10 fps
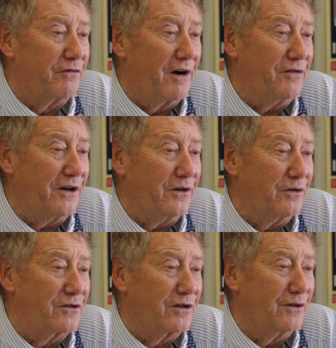of
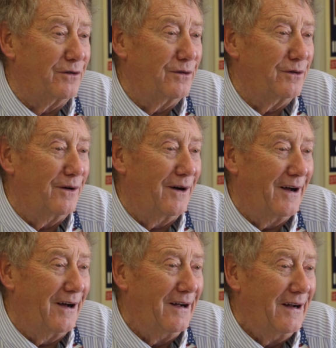revenue to
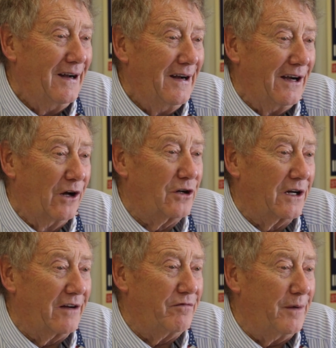
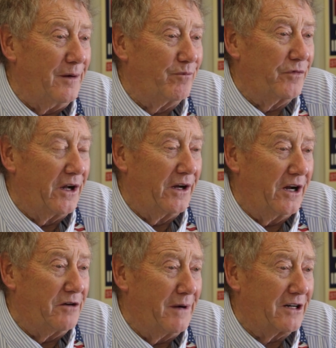local government.
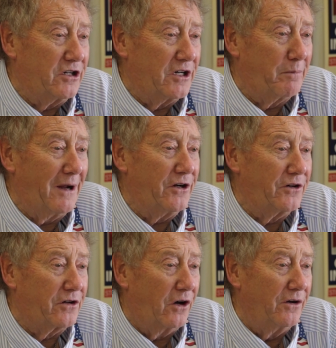It makes it
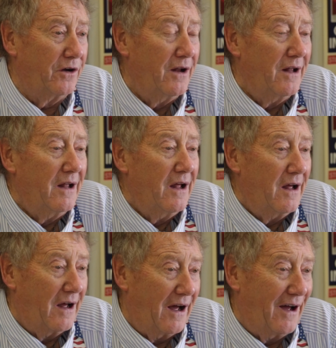dependent on
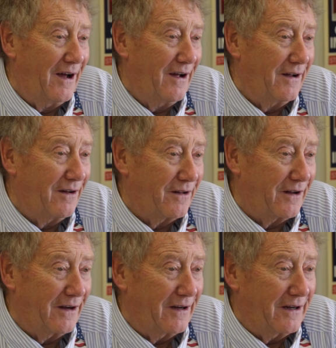
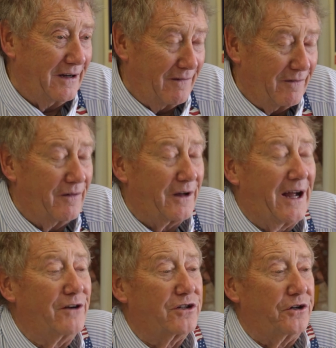the
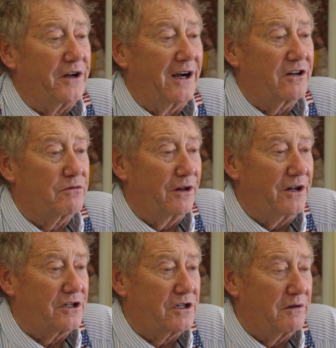council tax
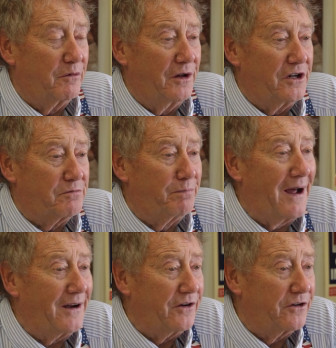with its
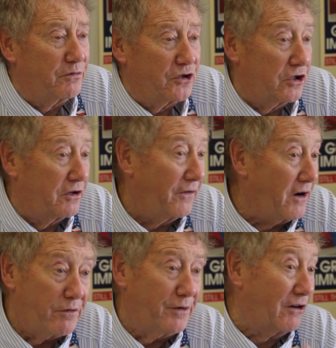bands, which is a
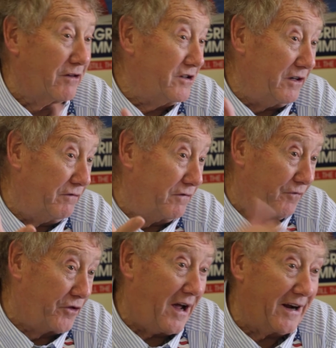very regressive
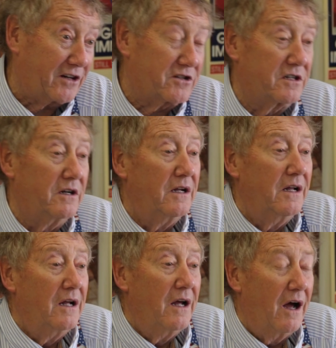tax.
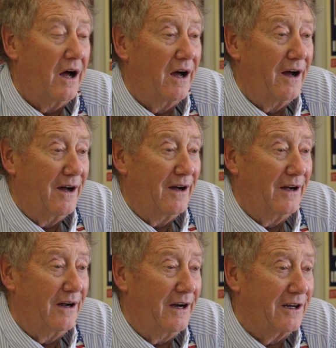
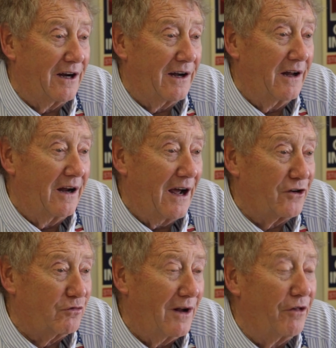It
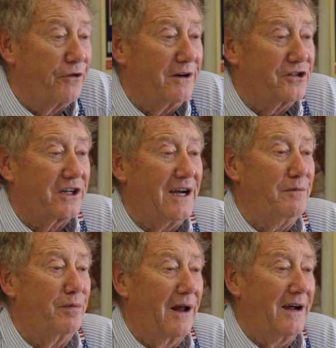allows wealth to
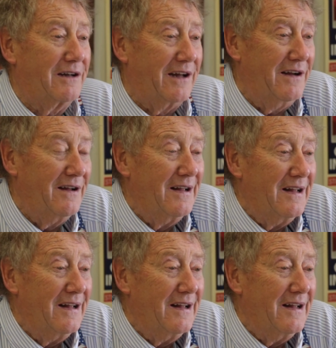escape lightly